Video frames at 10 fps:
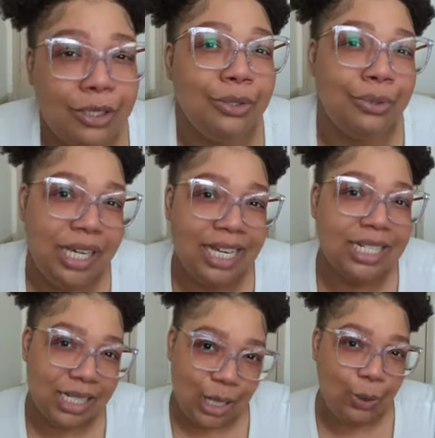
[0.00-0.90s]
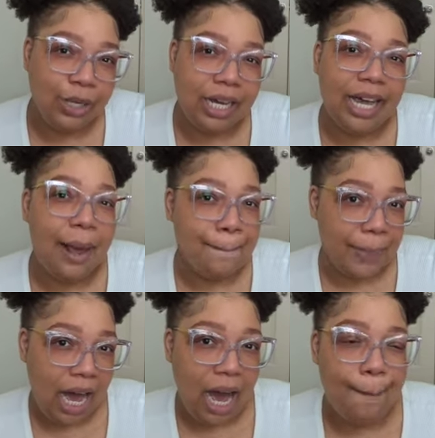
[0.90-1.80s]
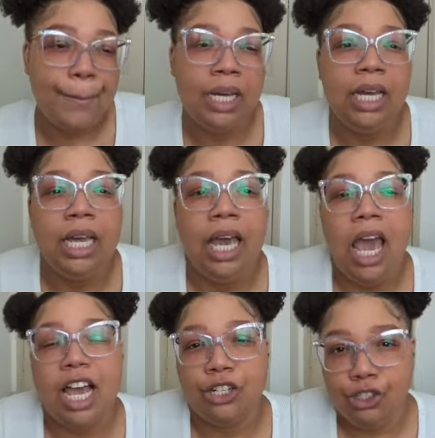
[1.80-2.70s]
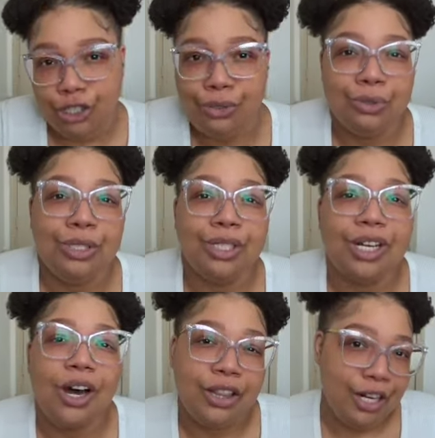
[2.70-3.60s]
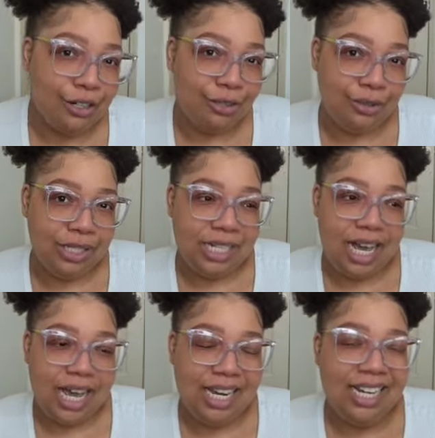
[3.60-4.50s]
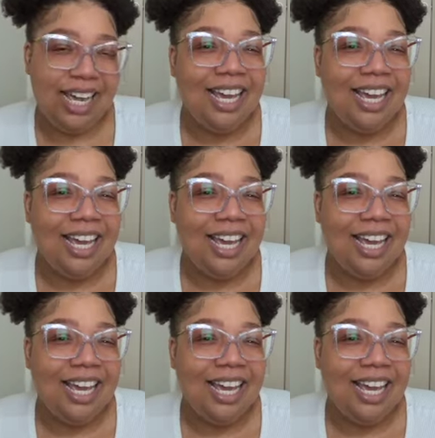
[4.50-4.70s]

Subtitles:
You get soda and pop and juice on their cruise line.